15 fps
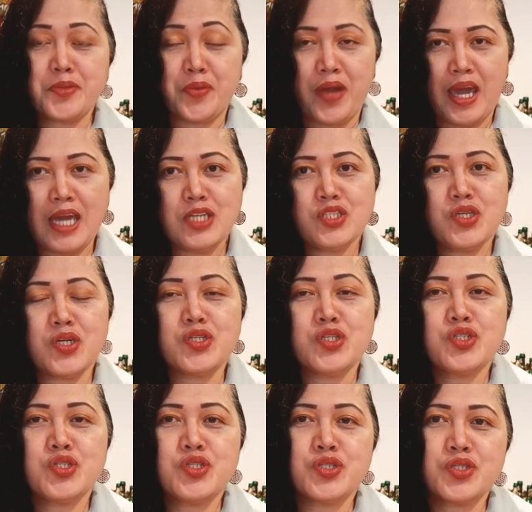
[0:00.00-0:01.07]

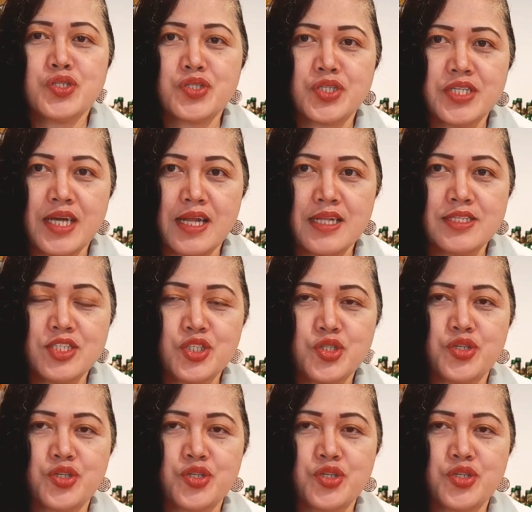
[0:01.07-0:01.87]
Creations Tutorials,